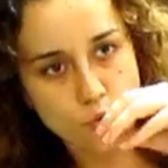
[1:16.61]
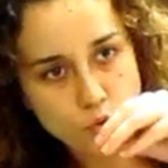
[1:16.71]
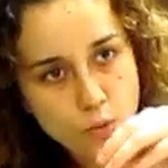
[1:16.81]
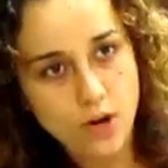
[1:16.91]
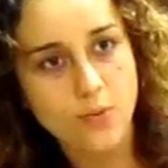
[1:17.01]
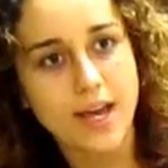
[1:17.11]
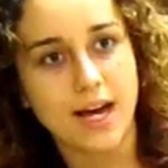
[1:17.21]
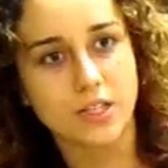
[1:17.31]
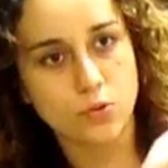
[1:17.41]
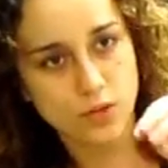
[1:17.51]
you want to
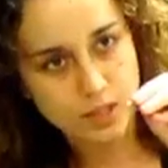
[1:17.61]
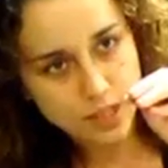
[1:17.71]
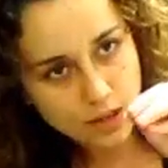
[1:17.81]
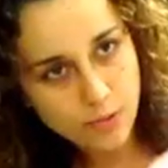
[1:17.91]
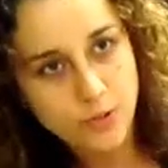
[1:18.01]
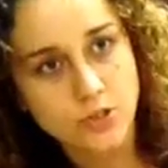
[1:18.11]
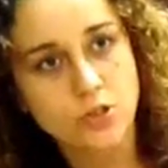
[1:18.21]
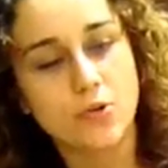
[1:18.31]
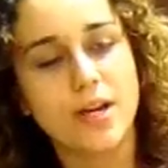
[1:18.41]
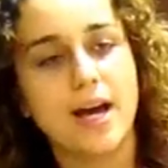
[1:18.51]
react. You want the other person
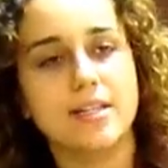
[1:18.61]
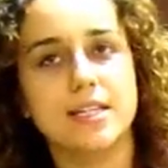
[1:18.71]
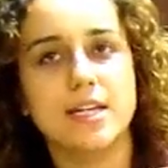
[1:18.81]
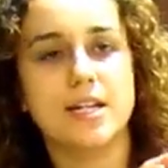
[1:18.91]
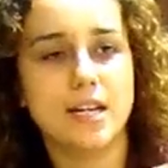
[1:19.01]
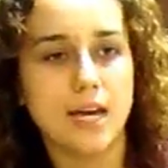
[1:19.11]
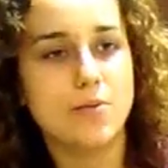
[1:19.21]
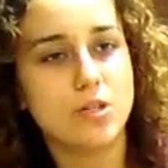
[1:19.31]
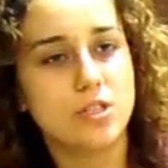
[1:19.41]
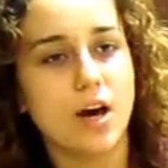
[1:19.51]
to react.
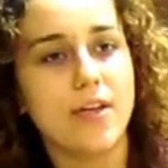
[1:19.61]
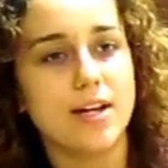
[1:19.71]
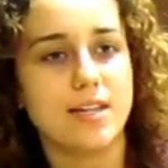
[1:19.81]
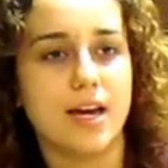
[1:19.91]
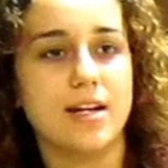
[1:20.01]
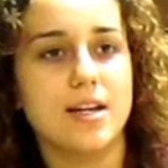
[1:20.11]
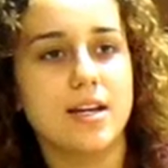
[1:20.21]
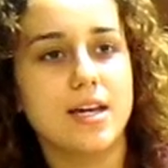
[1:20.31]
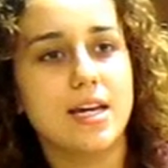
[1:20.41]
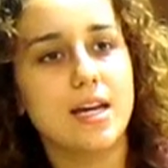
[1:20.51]
And we saw that again
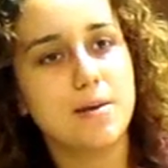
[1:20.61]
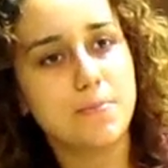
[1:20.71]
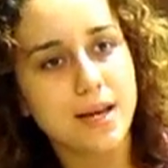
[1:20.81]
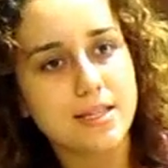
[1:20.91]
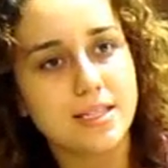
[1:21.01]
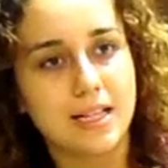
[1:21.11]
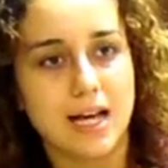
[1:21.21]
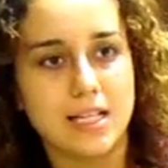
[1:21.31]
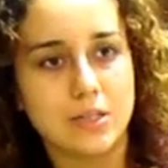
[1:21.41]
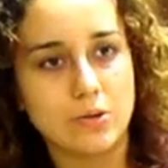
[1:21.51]
in Ben's
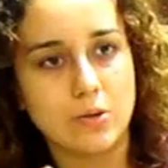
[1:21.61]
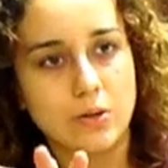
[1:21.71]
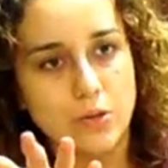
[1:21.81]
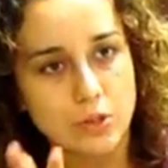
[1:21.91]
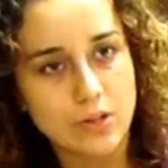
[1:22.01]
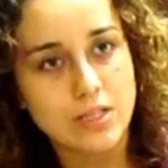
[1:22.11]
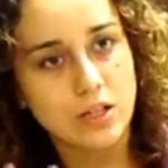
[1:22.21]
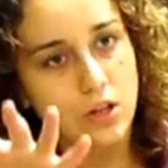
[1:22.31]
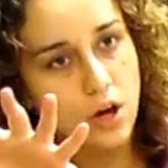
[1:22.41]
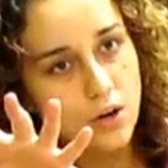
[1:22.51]
class, where what we're doing is a
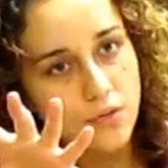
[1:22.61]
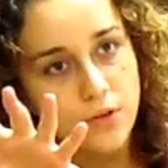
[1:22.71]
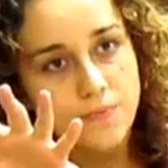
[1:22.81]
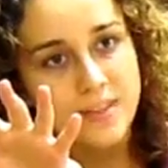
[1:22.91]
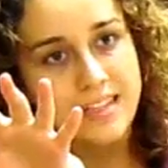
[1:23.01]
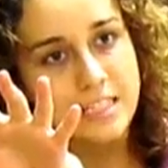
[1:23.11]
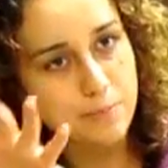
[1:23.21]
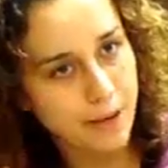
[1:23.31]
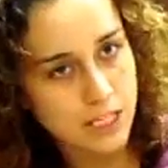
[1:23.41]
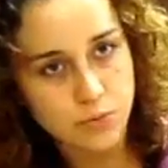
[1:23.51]
lot of
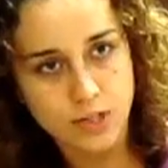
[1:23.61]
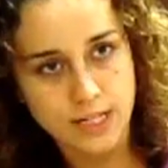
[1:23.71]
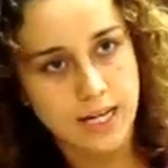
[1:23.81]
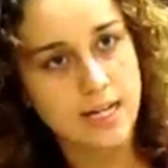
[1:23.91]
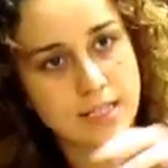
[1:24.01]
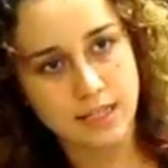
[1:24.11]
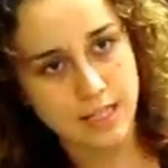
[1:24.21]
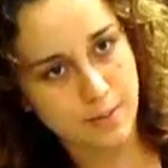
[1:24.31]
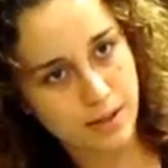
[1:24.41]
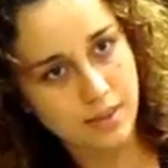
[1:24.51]
space work. Again, it's a
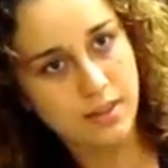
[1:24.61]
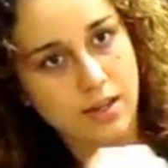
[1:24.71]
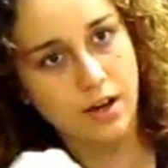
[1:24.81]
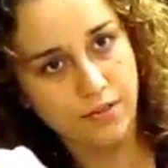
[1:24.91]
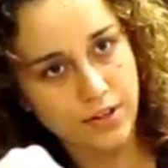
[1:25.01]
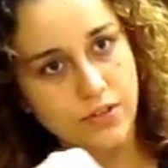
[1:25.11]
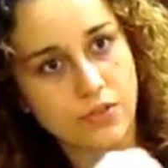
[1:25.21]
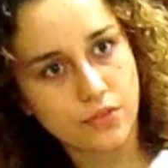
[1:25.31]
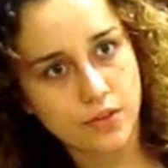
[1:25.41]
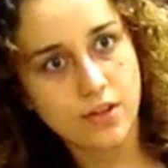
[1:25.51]
theme, I think, of
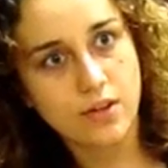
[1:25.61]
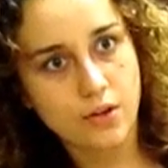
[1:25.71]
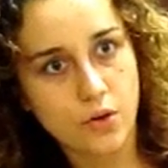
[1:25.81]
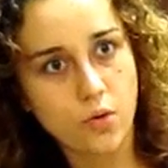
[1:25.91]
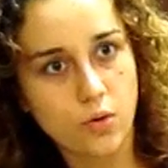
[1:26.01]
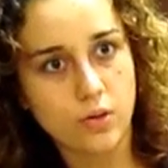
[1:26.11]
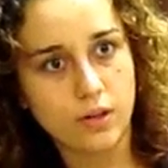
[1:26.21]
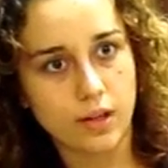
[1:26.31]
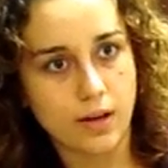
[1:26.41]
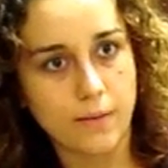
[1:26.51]
his
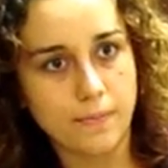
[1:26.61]
whole